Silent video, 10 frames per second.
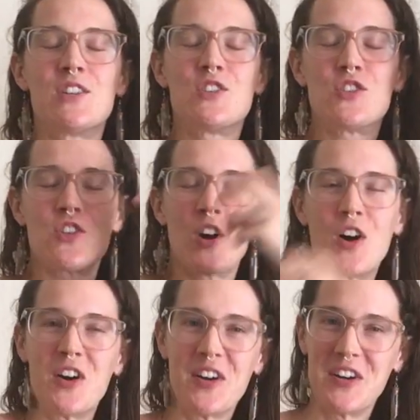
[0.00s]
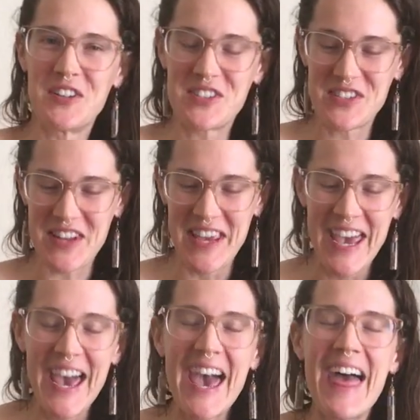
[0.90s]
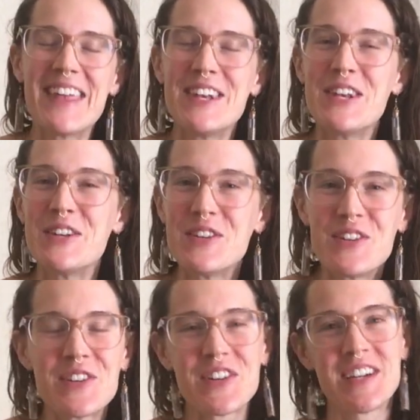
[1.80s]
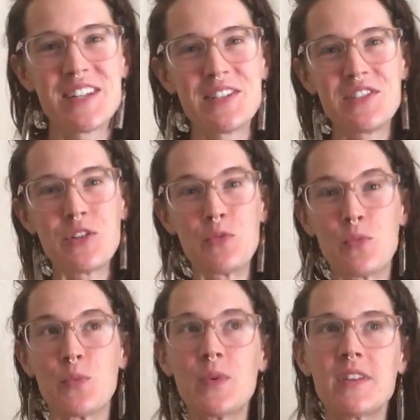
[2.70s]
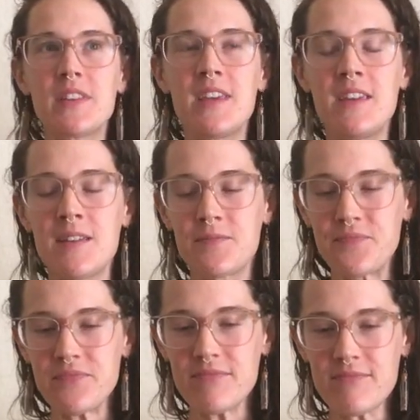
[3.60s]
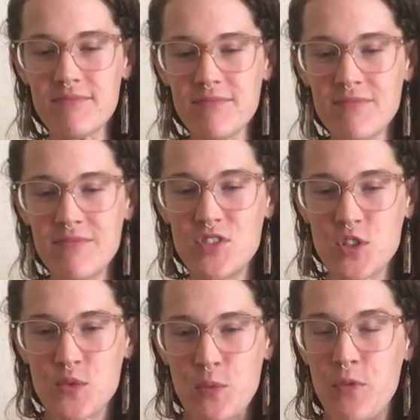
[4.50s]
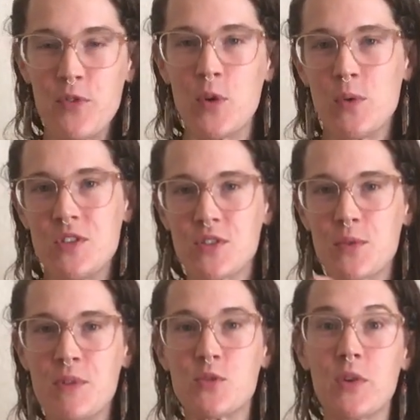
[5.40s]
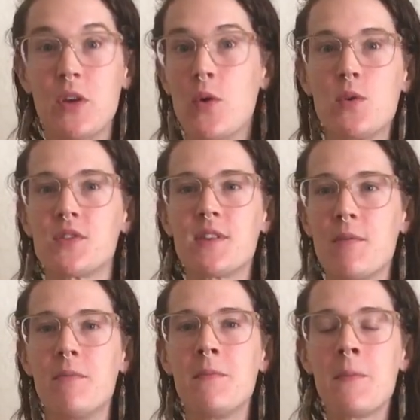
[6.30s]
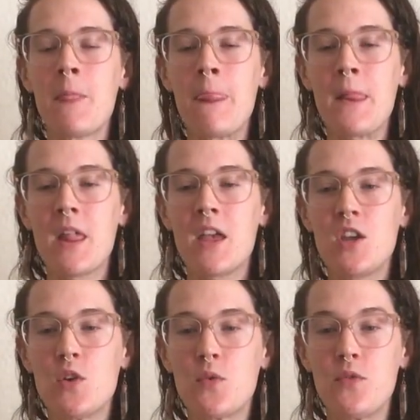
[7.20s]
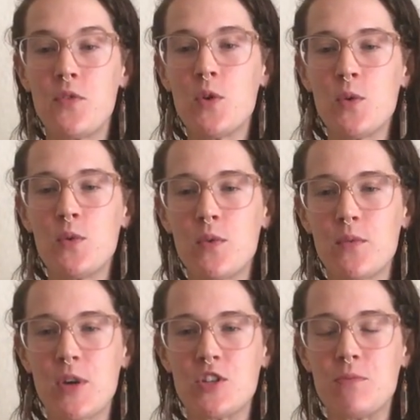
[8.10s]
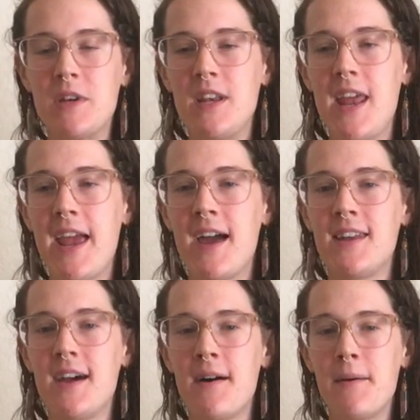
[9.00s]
charged and nourished, and really just from food, just from this really wholesome, you know, food regimen. And